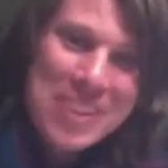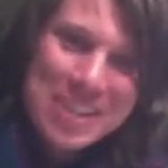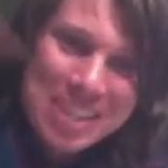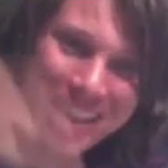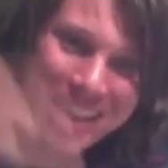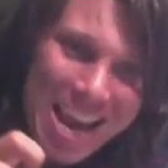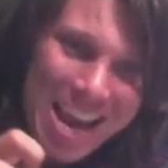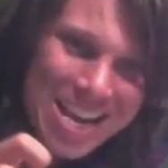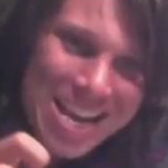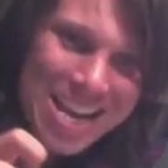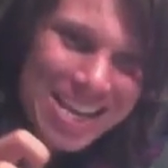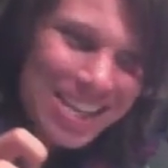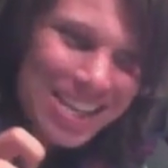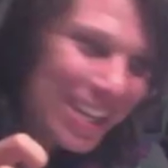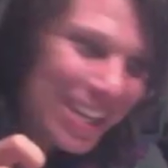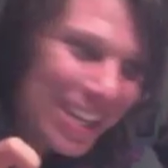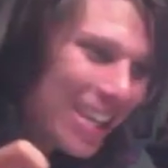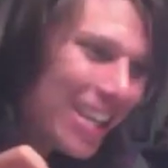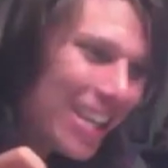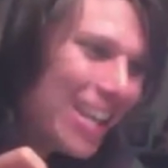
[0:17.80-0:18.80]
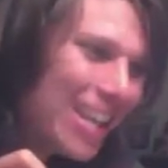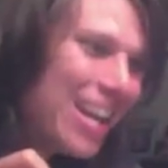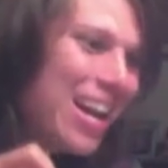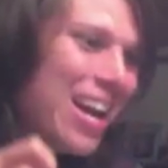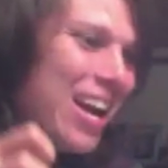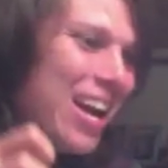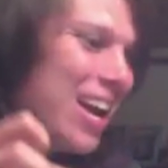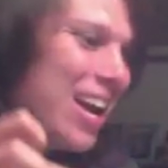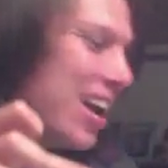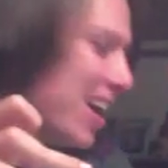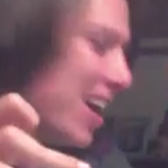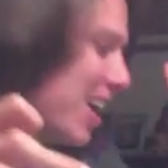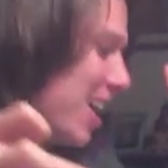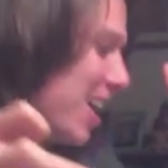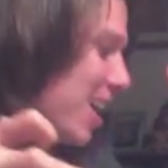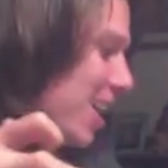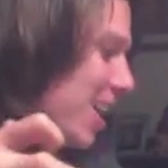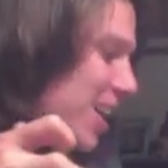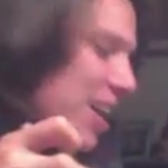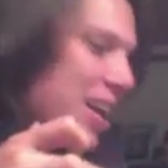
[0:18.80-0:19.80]
the cake.
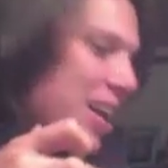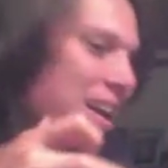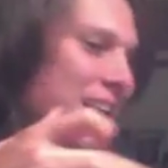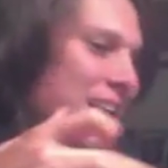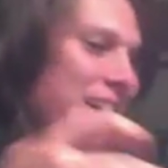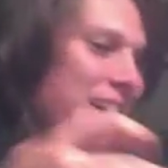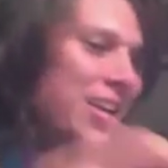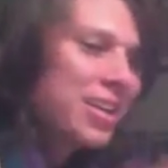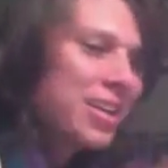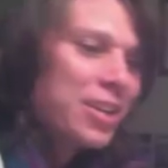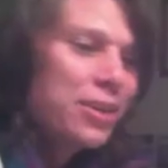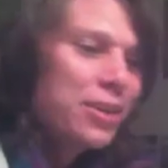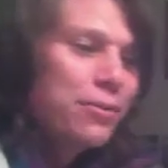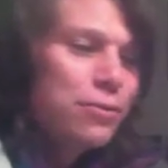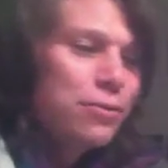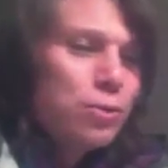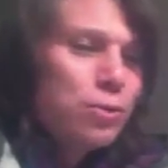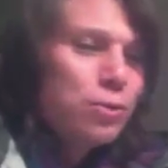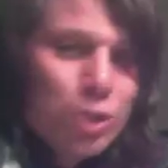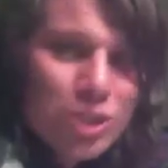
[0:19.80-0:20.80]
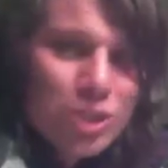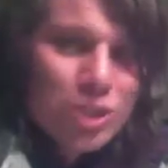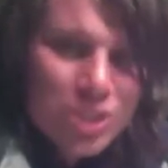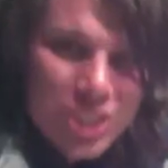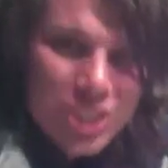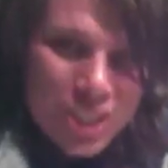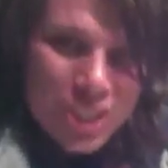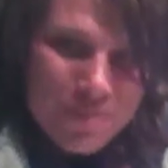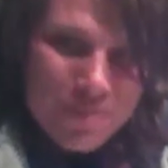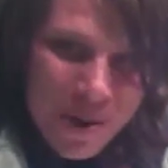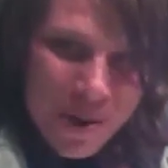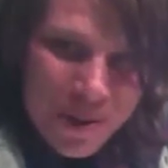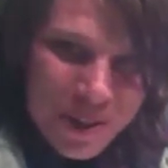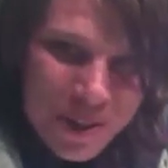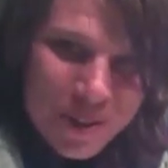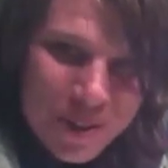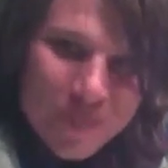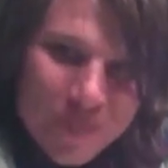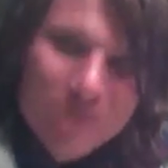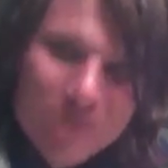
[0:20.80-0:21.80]
And if you could smell
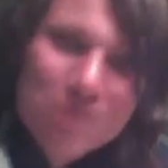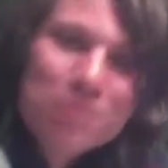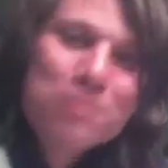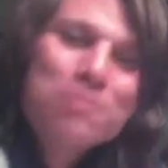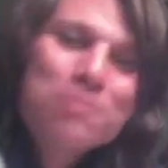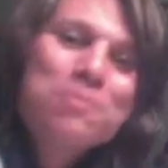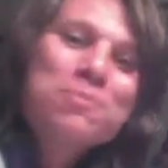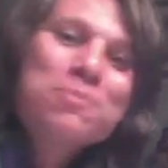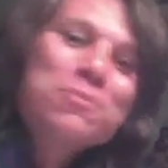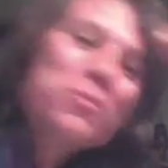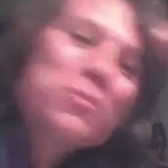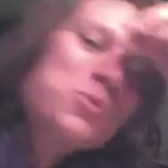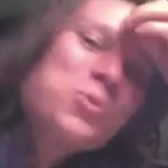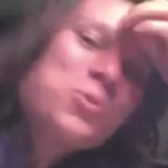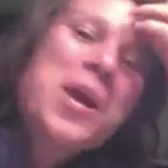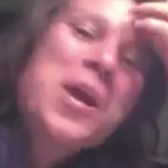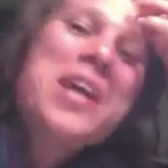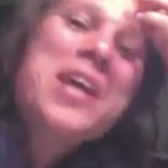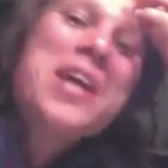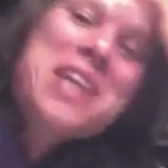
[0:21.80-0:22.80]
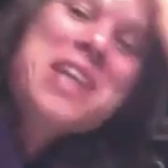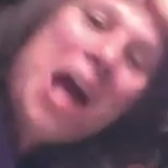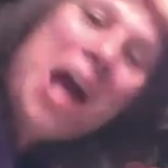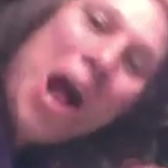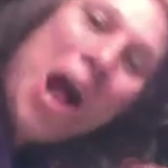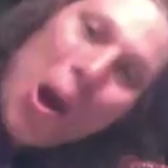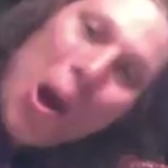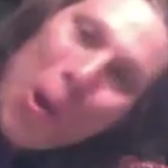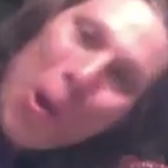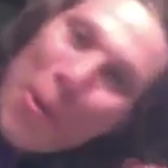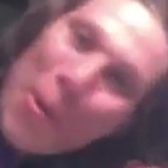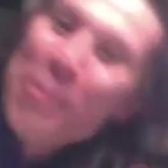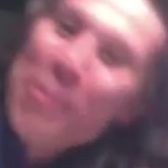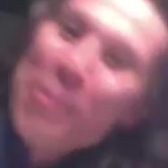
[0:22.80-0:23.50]
these right now,